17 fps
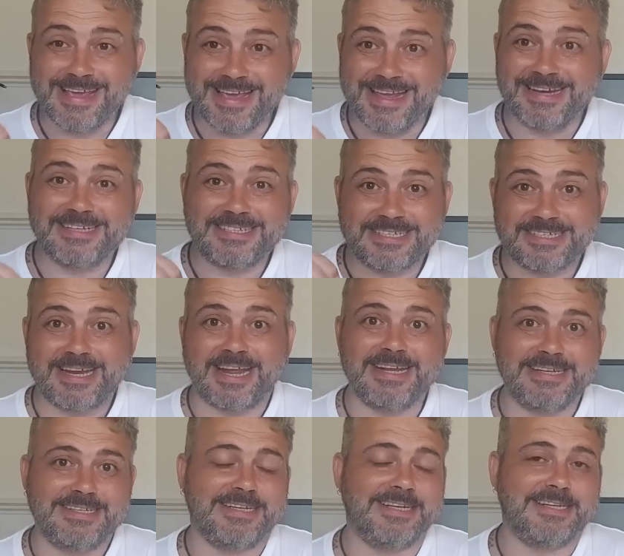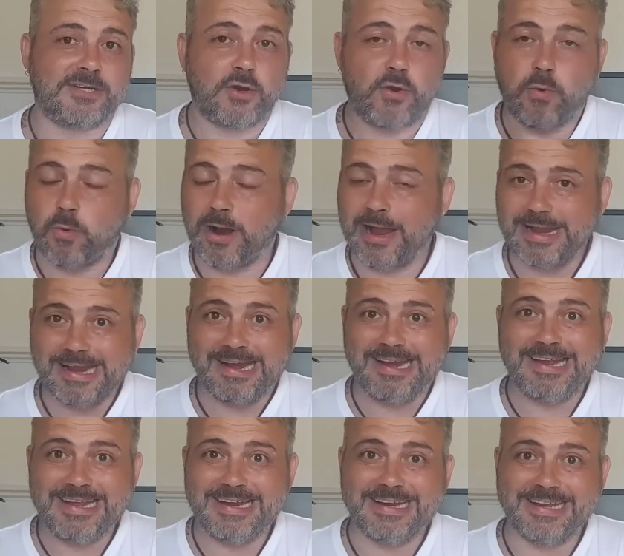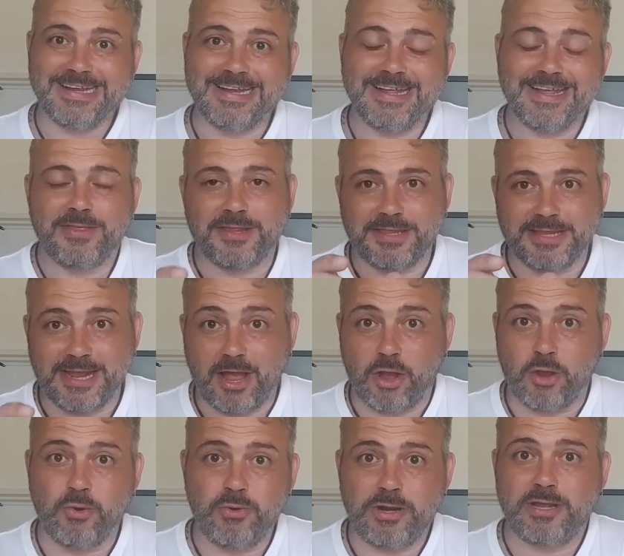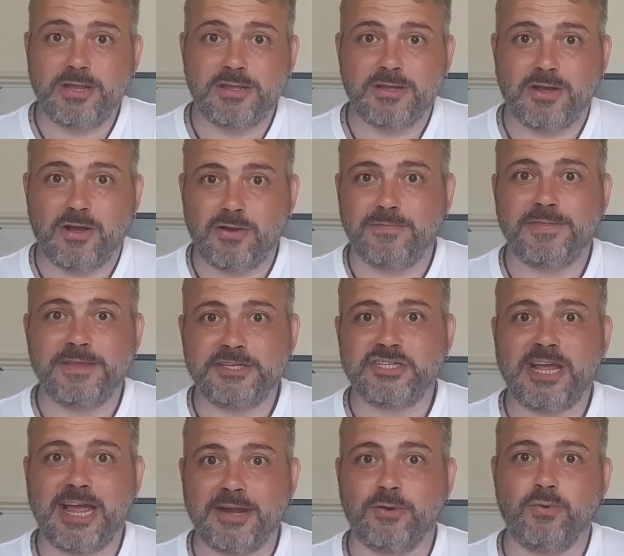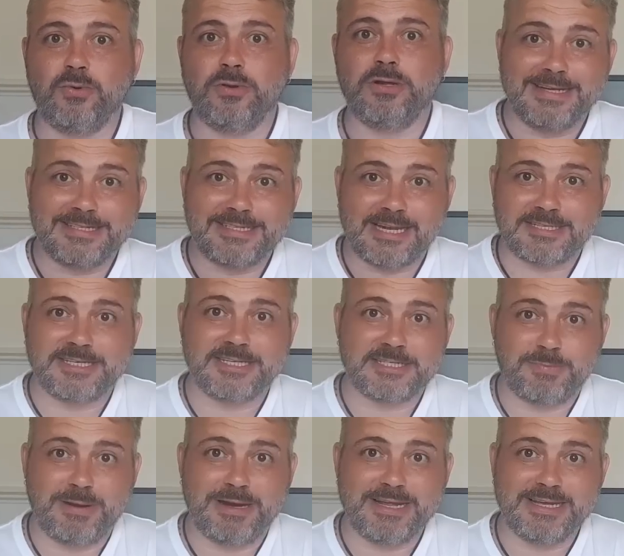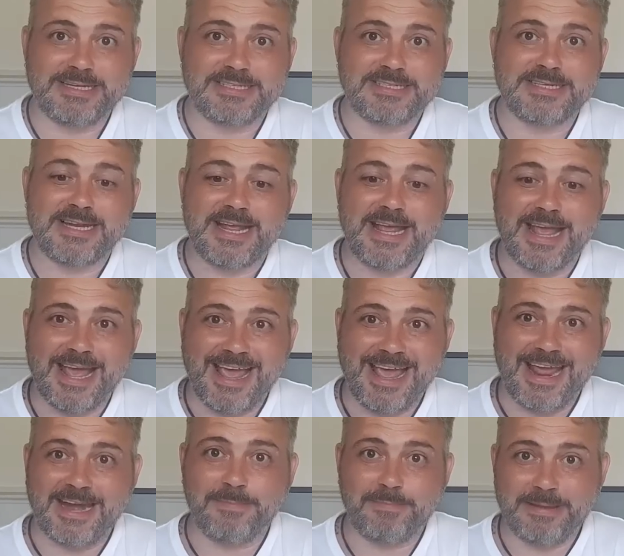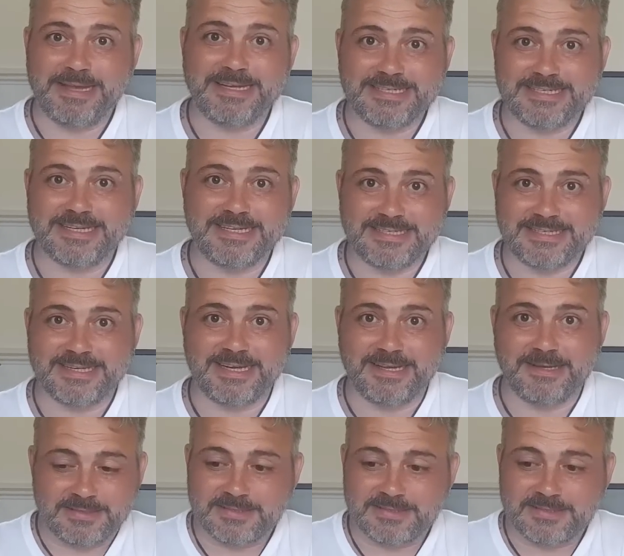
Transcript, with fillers: it stated quite clearly that the owner of the channel Sussex Police NPCC.